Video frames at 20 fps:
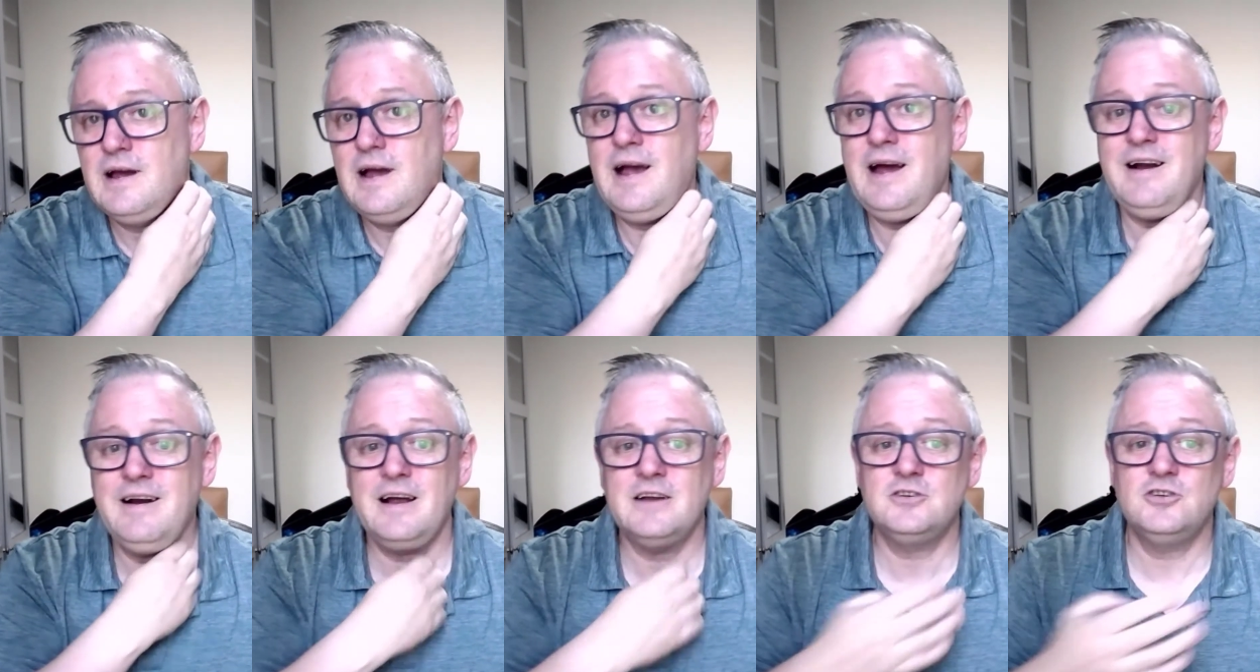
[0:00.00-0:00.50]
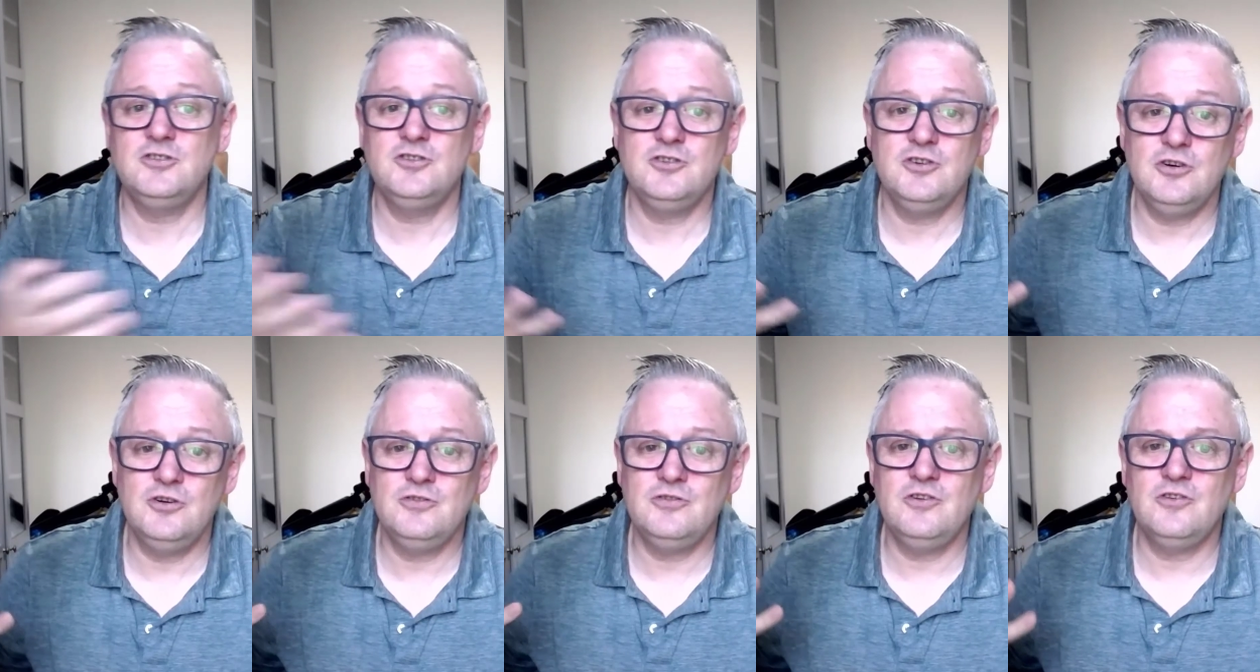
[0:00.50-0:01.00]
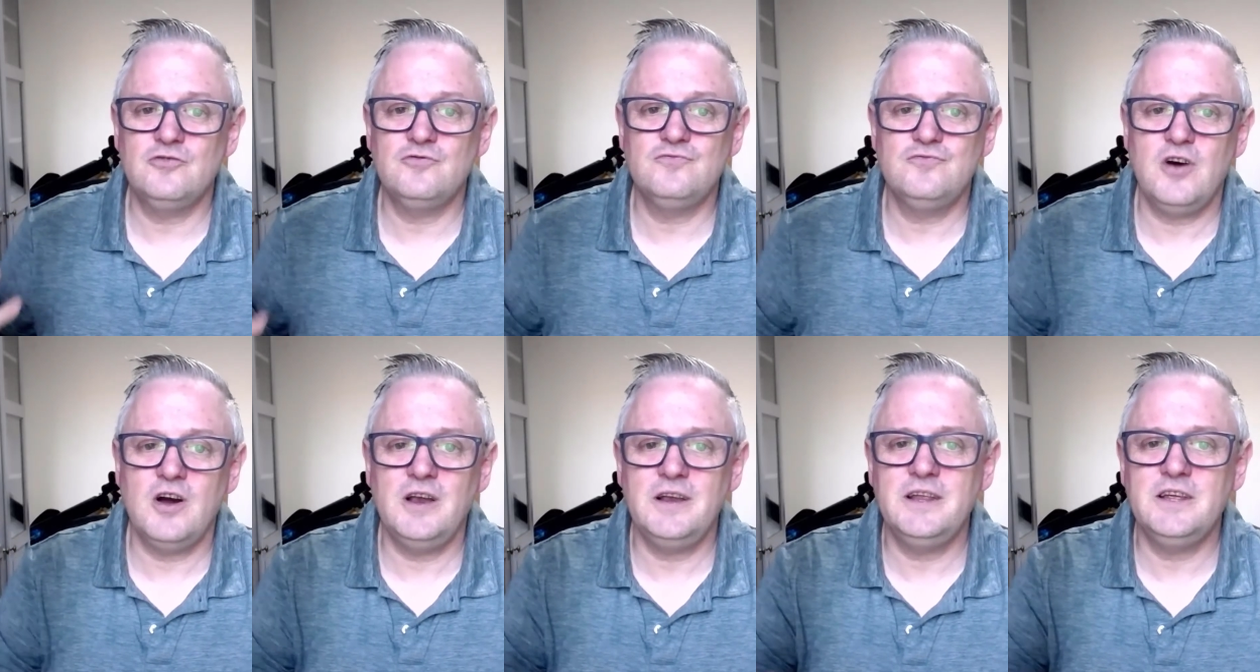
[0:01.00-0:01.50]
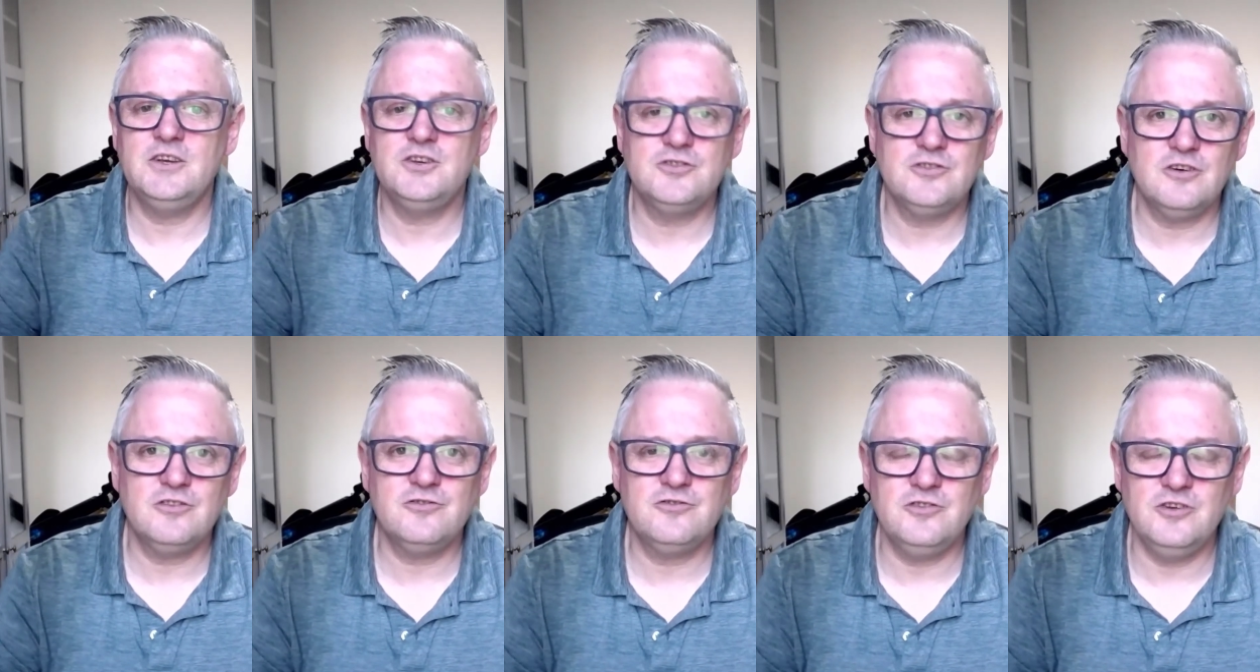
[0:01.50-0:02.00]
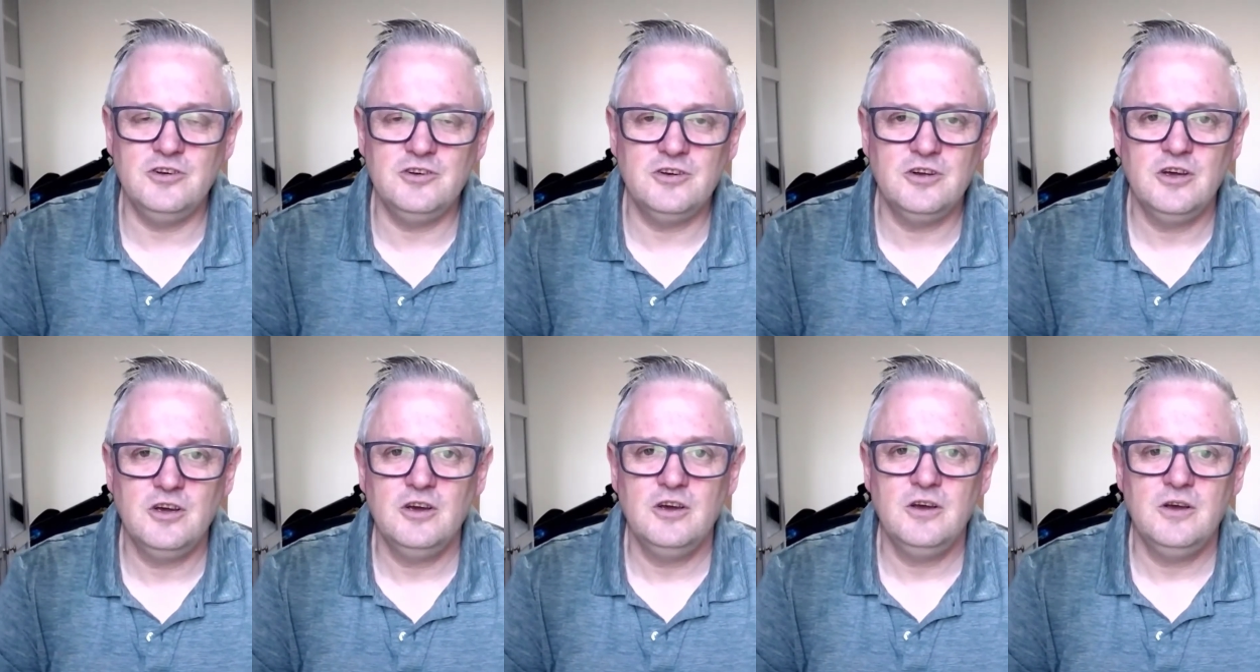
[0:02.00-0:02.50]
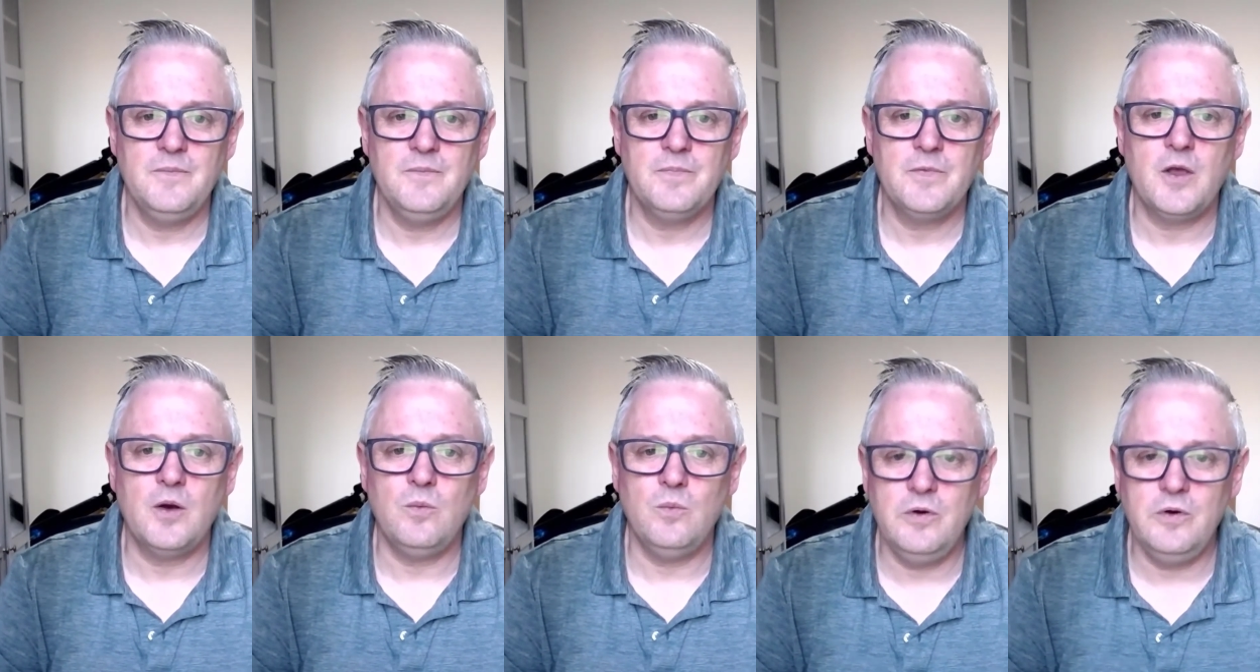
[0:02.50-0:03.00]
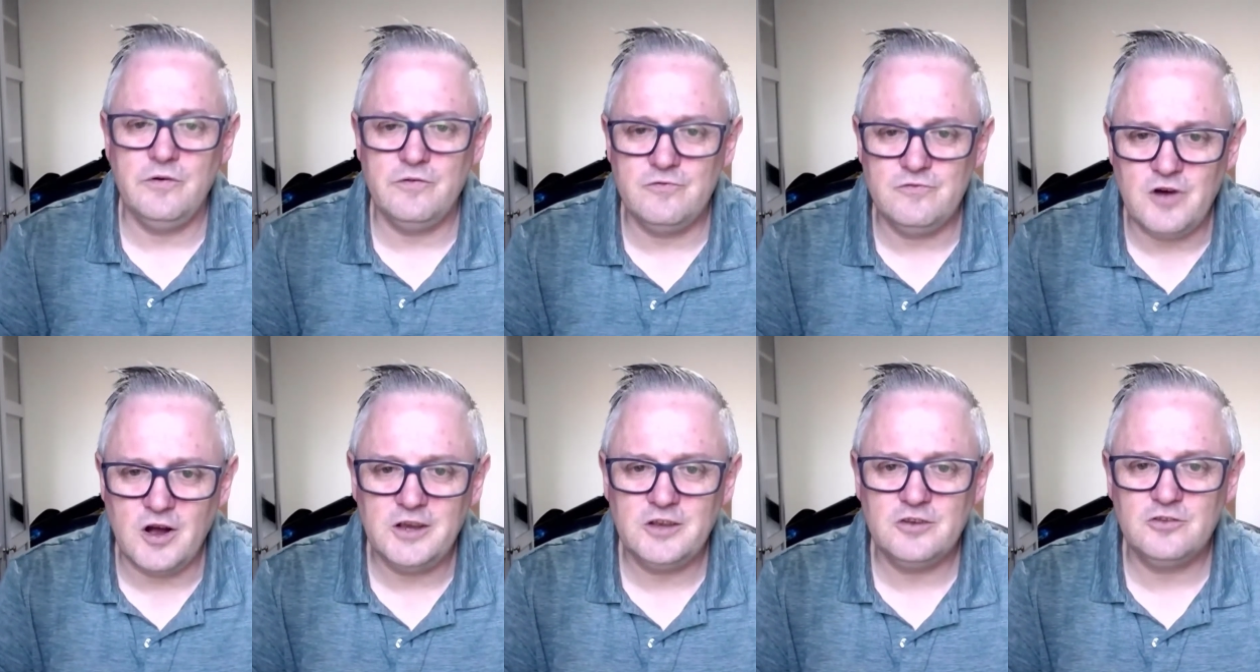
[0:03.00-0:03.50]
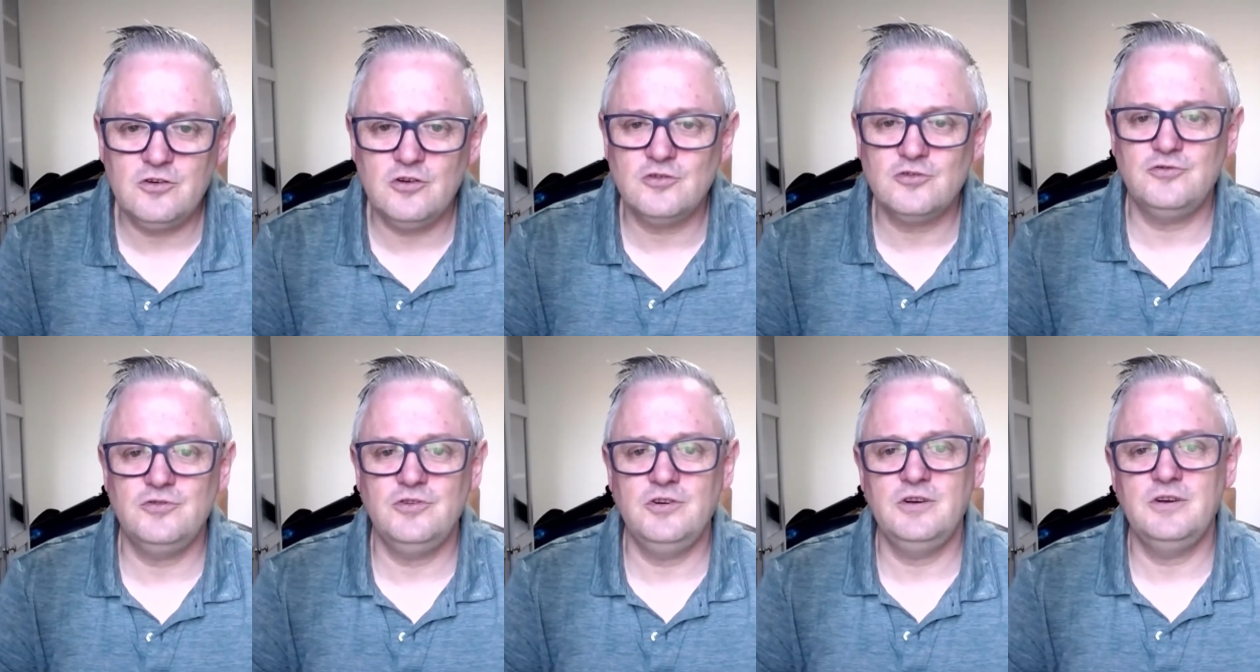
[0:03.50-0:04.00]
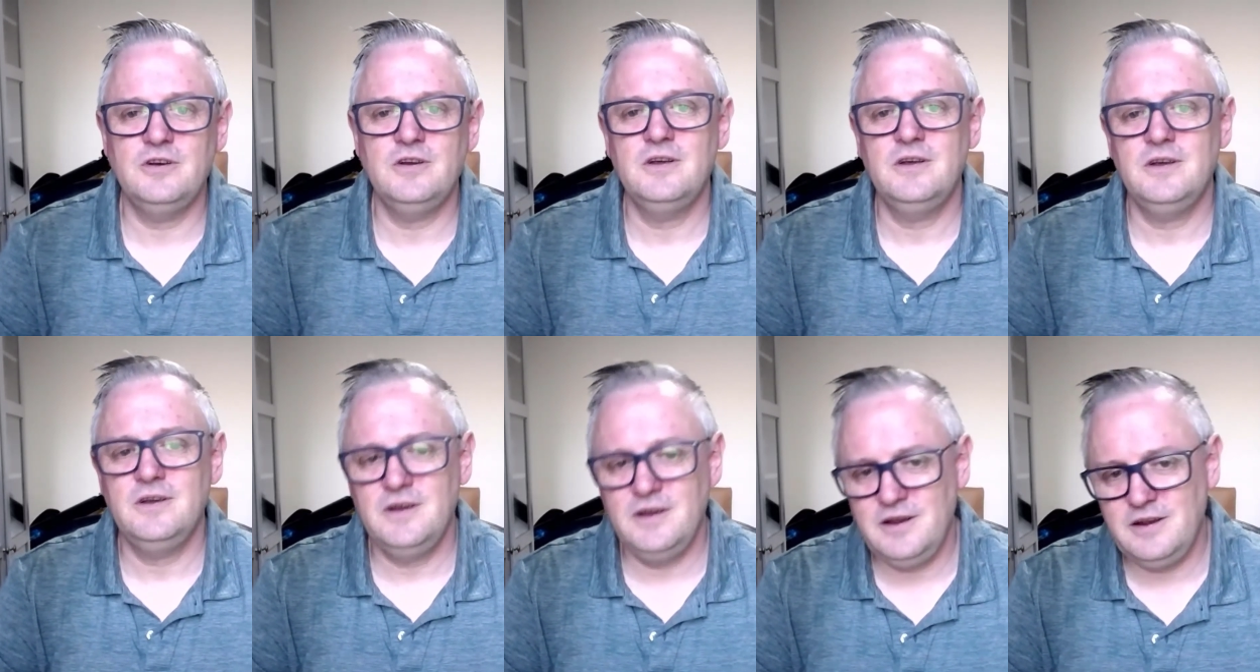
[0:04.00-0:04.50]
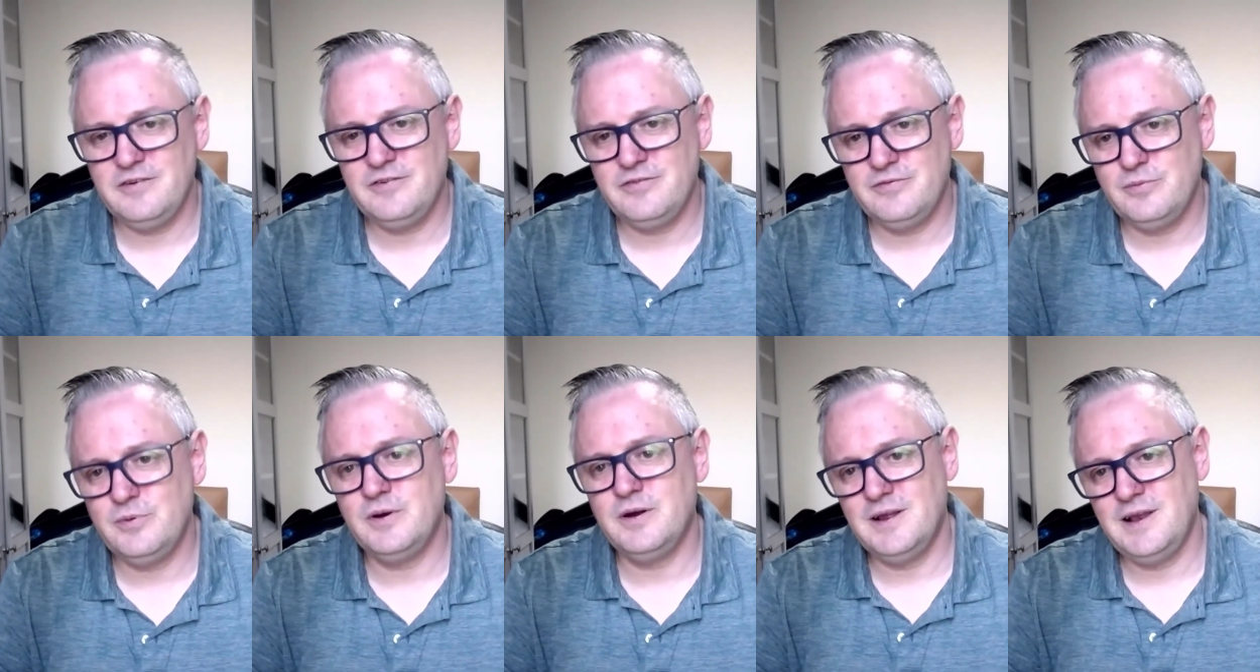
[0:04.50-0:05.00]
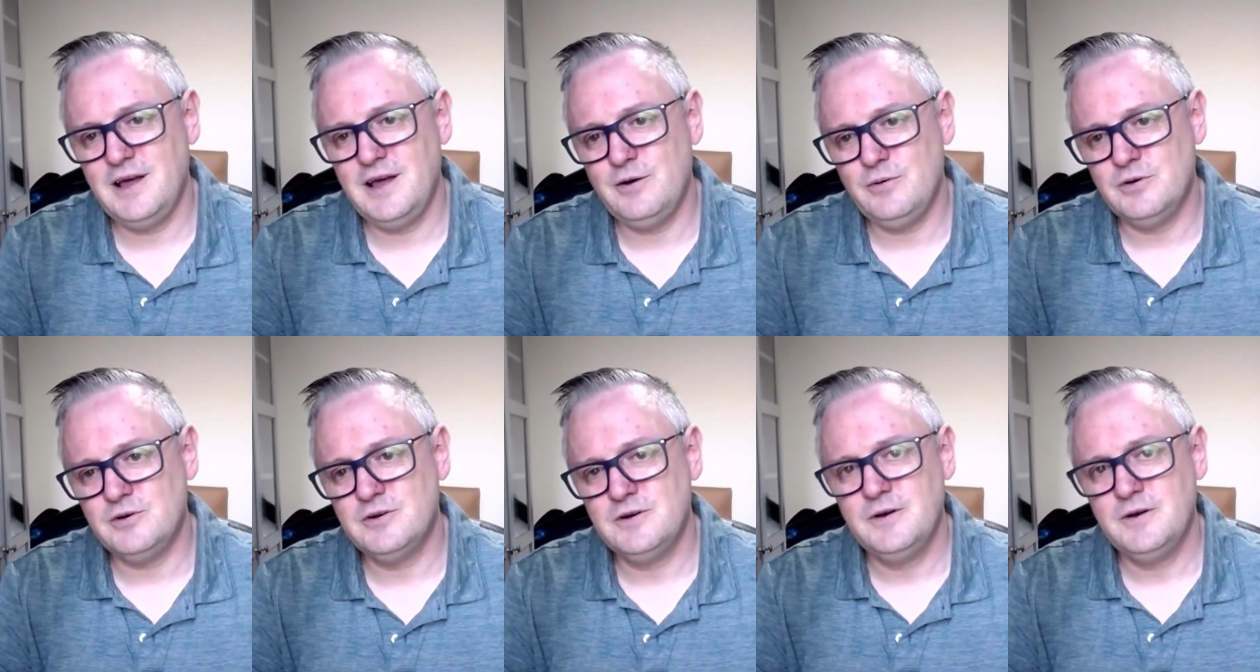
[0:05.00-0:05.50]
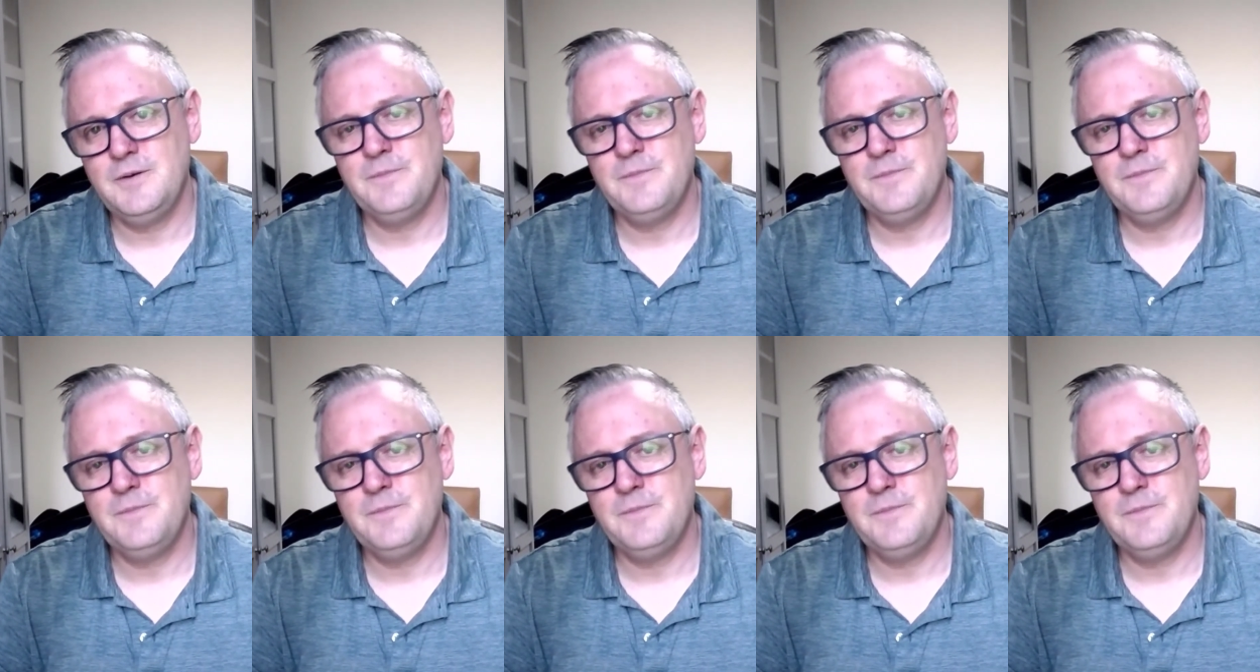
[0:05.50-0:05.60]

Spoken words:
Our attitude is rightly adjusted with right doctrine if we allow it.